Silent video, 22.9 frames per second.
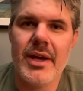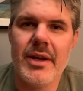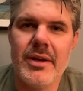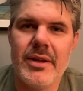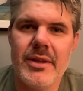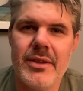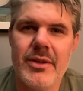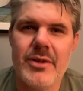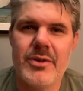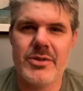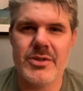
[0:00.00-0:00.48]

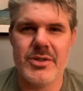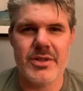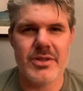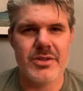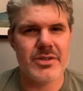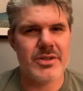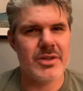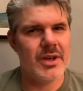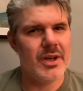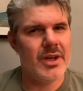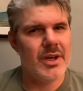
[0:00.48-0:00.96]
And there's
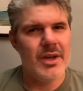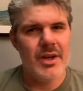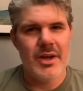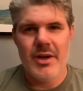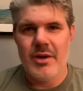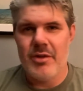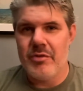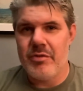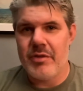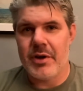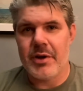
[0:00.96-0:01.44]
this
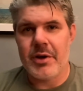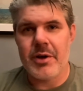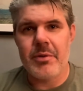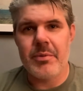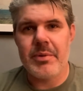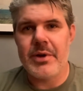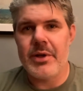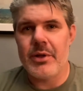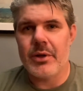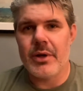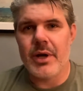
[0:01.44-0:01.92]
very
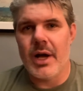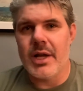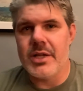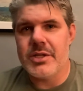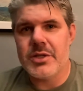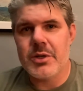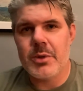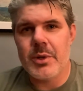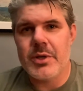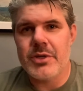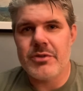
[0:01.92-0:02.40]
real
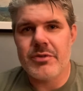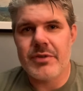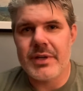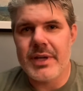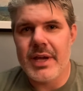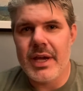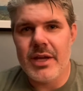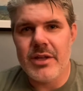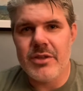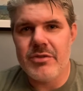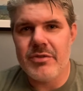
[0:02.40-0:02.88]
consequence for
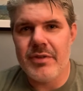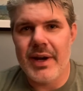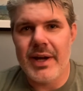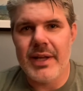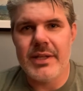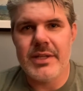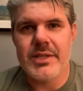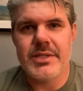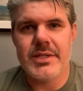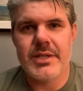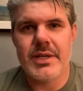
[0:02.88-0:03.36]
Cain's
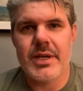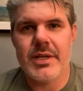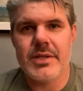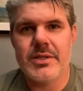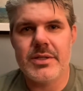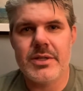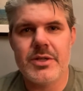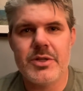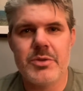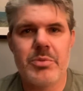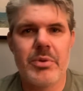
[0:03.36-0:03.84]
violence
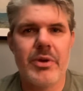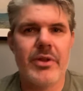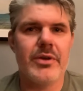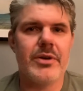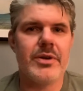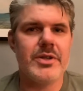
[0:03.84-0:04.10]
against his brother.